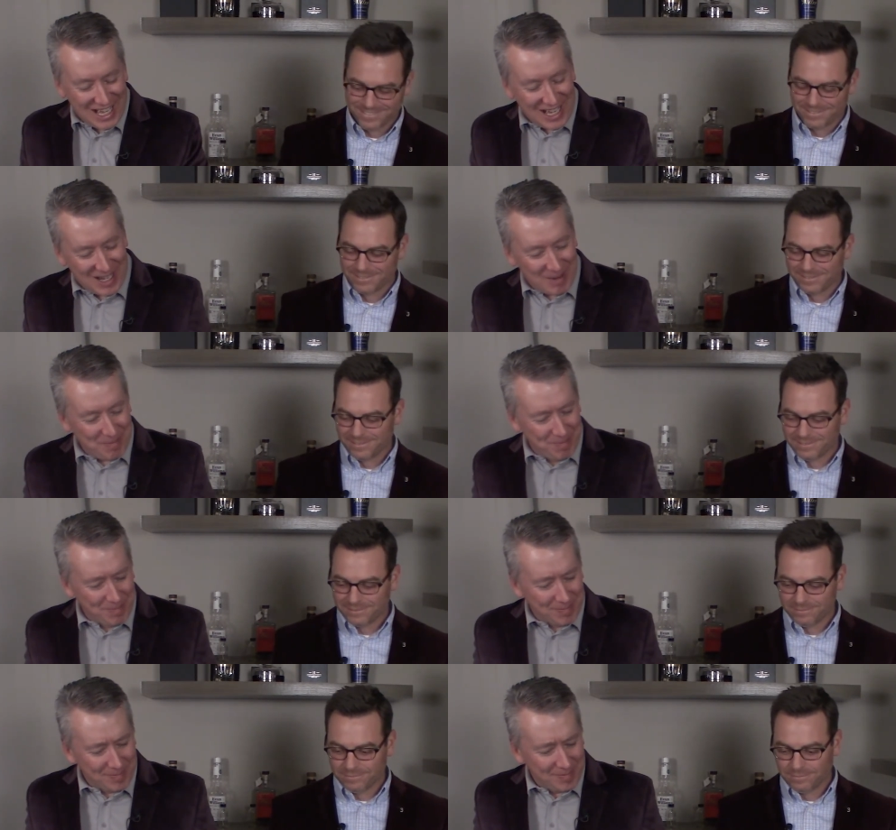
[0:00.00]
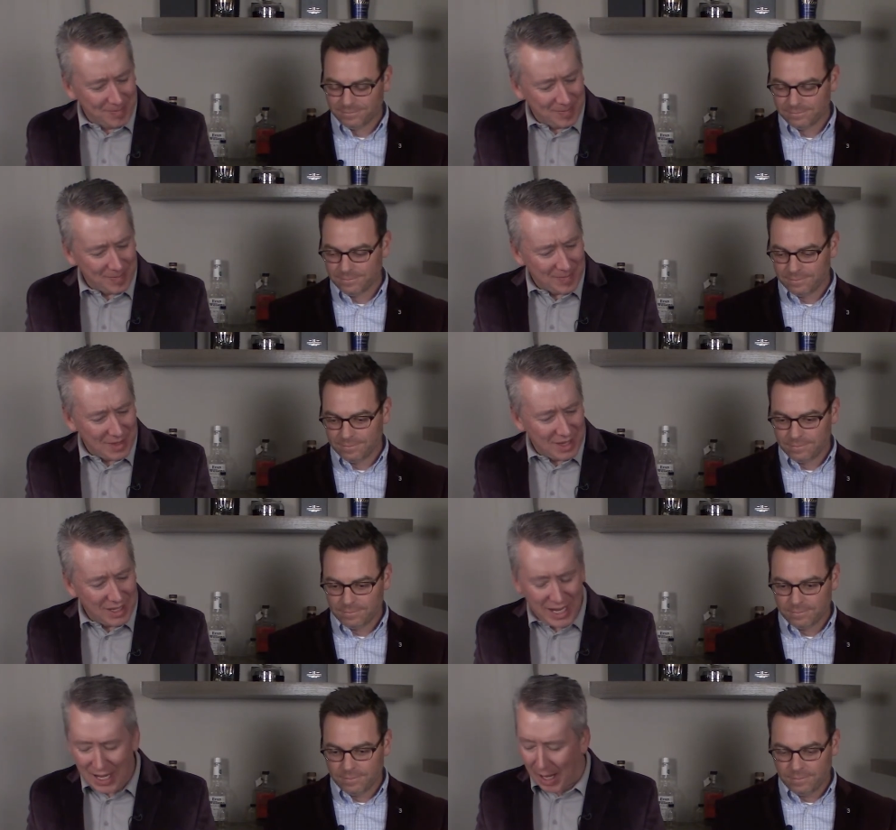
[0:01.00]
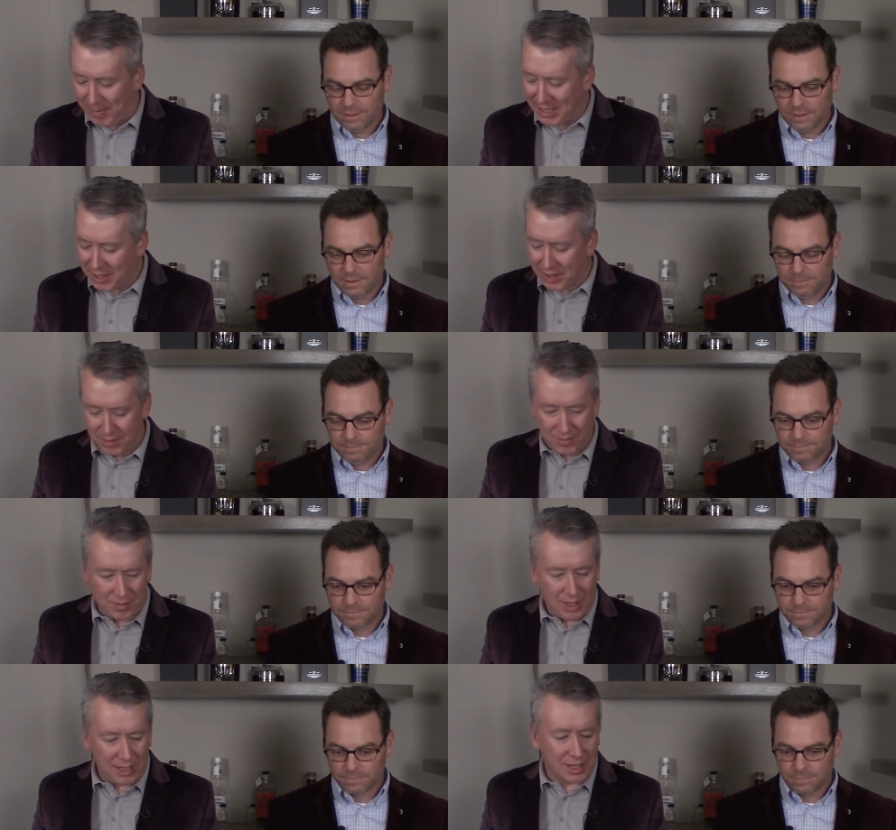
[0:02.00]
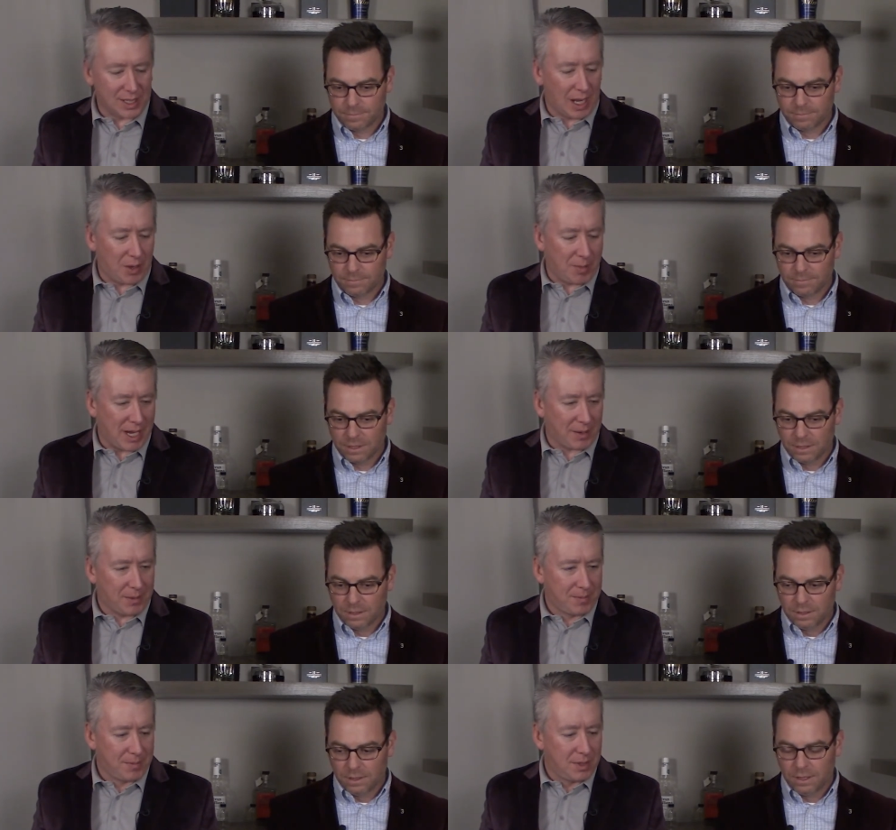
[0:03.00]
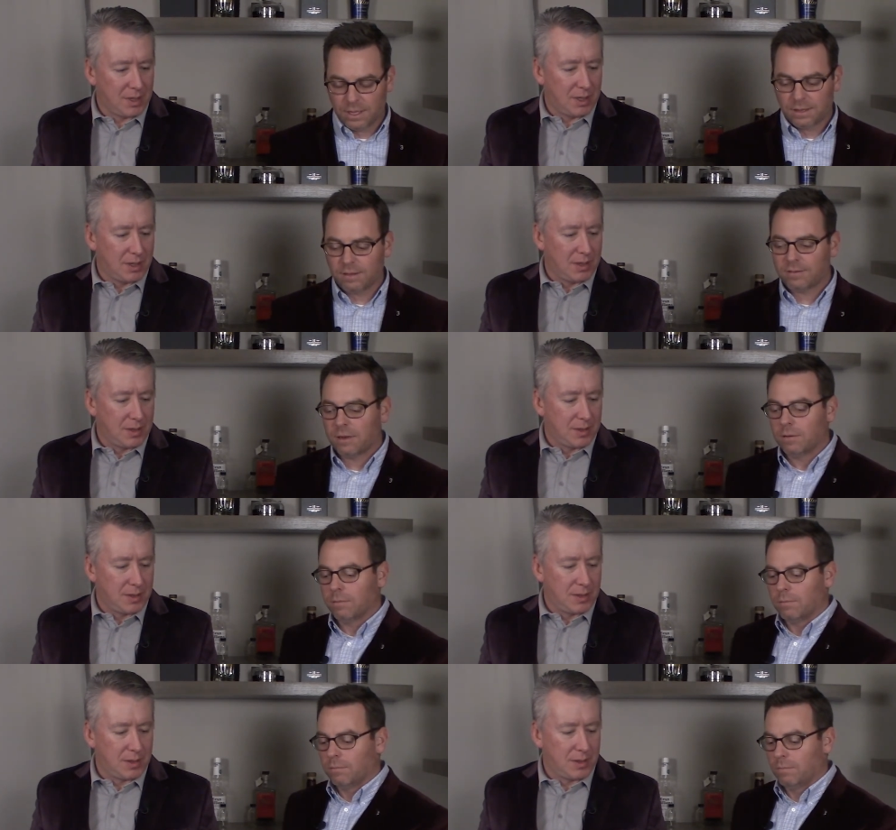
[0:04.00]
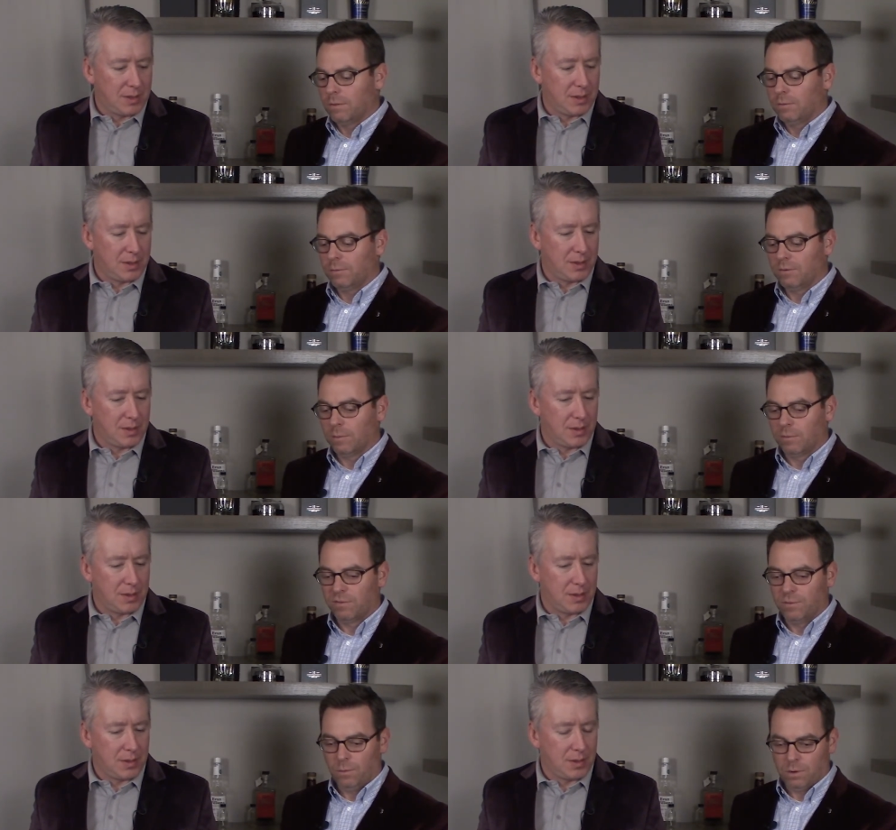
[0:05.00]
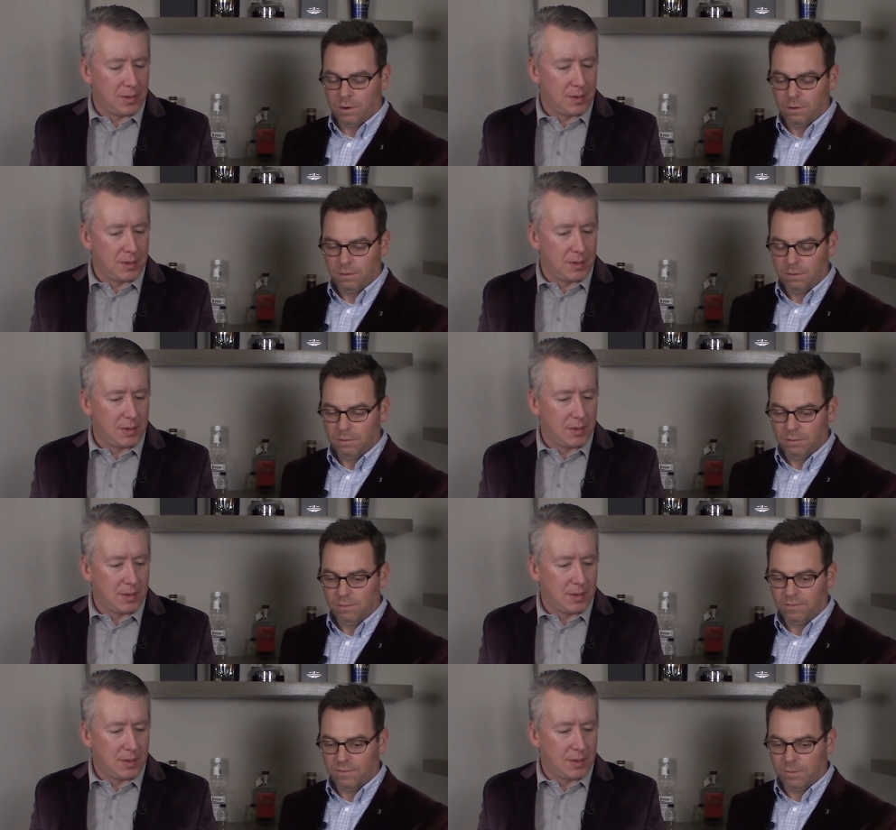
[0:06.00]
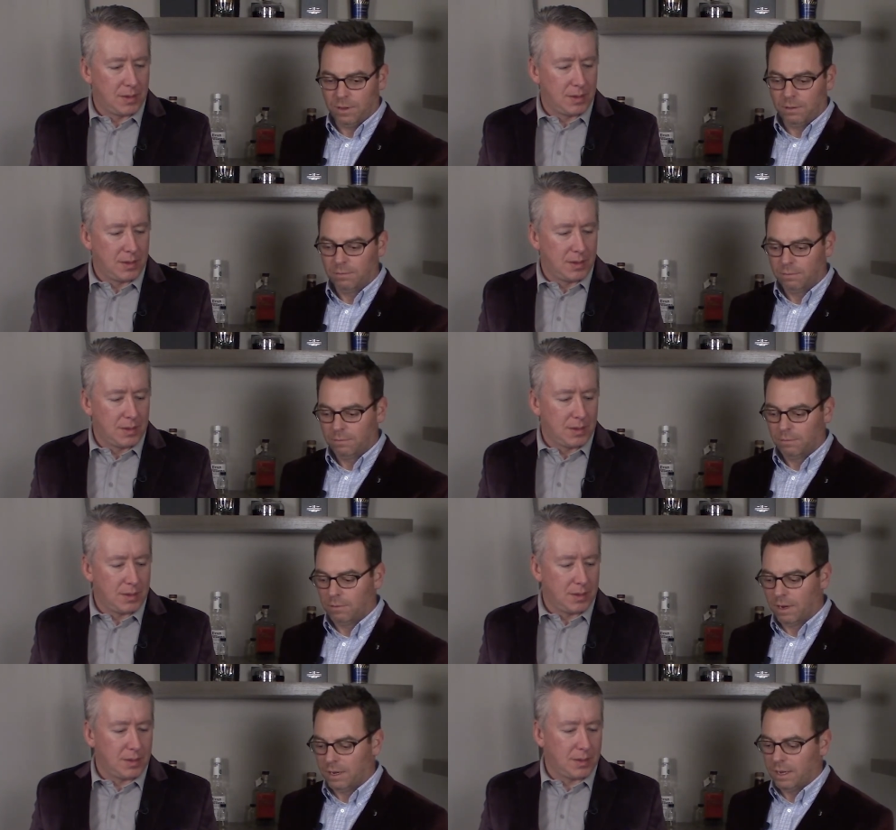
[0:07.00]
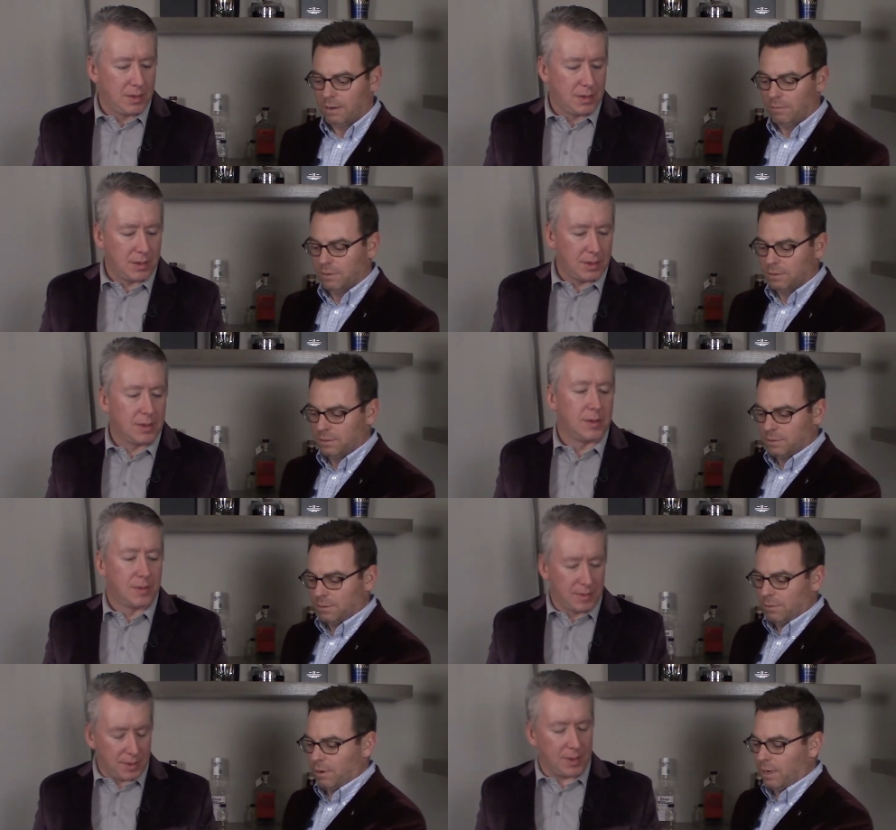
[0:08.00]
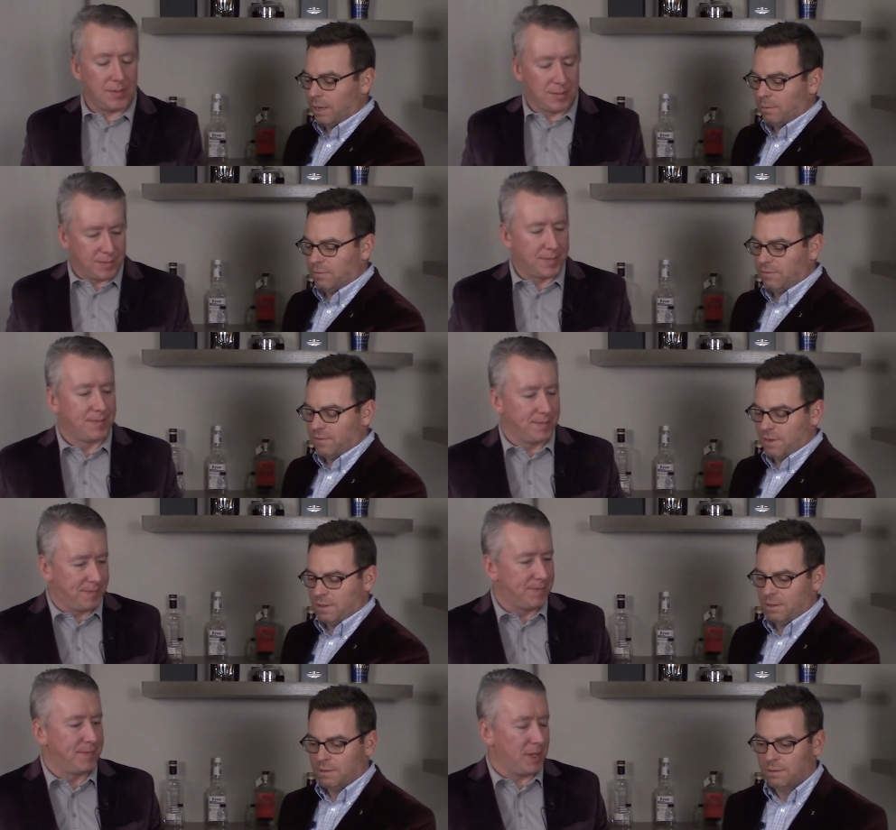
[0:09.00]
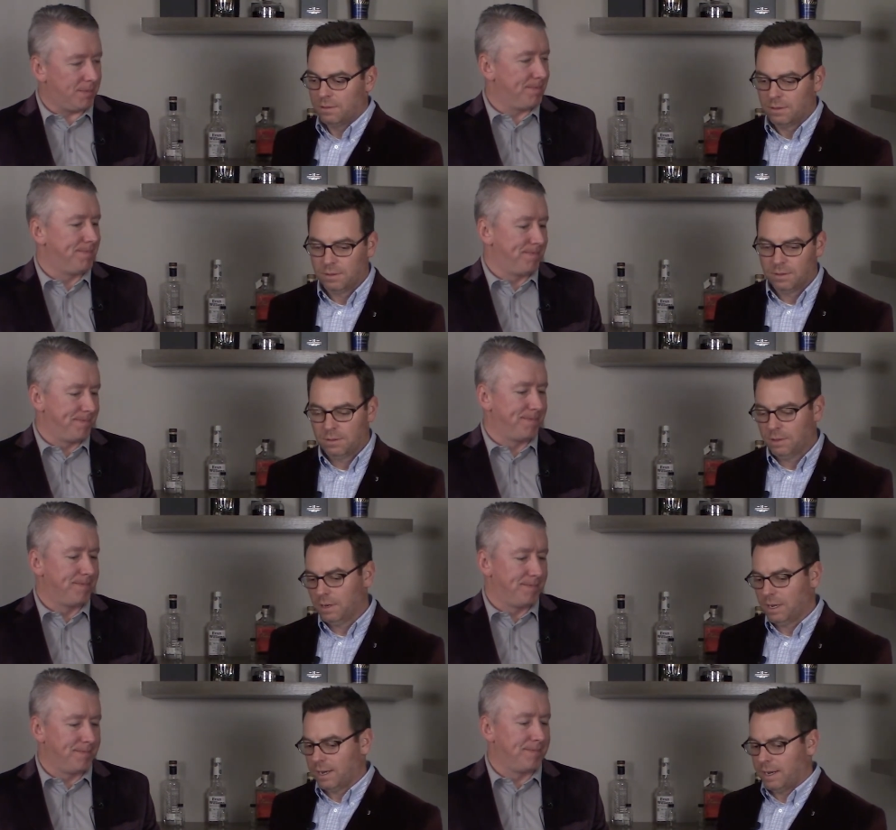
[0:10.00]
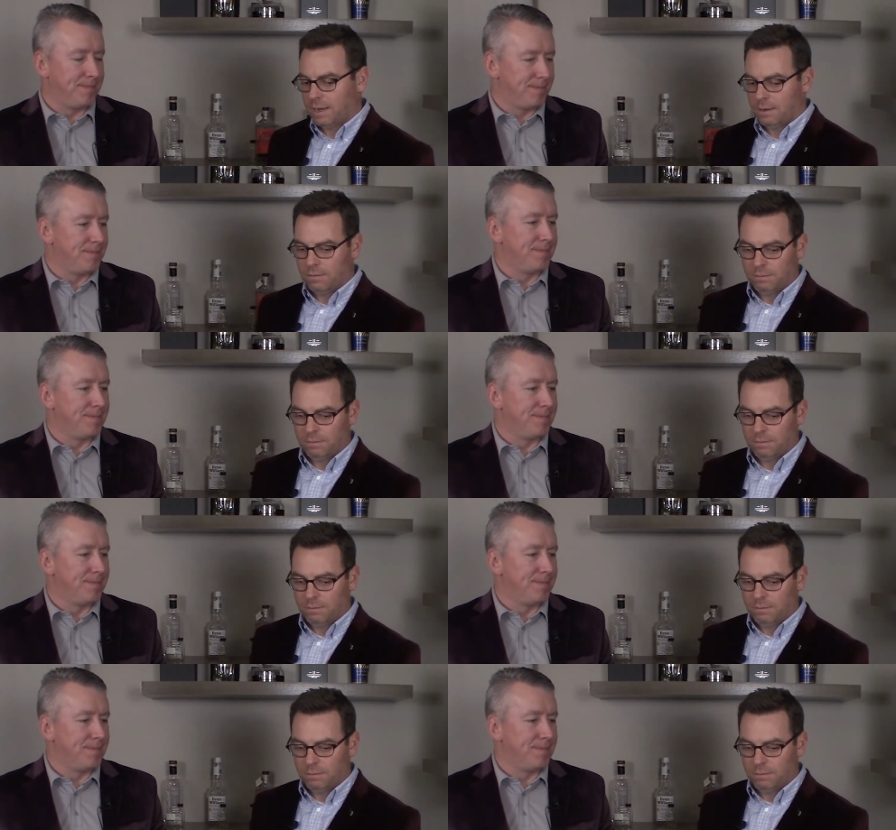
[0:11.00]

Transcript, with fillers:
Speaker 1: um, yeah, I mean it's it's a solid bottle. I think this and it, this was number four for me. Grand-Dad was Old Grand-Dad was fifth. Yep. Then I had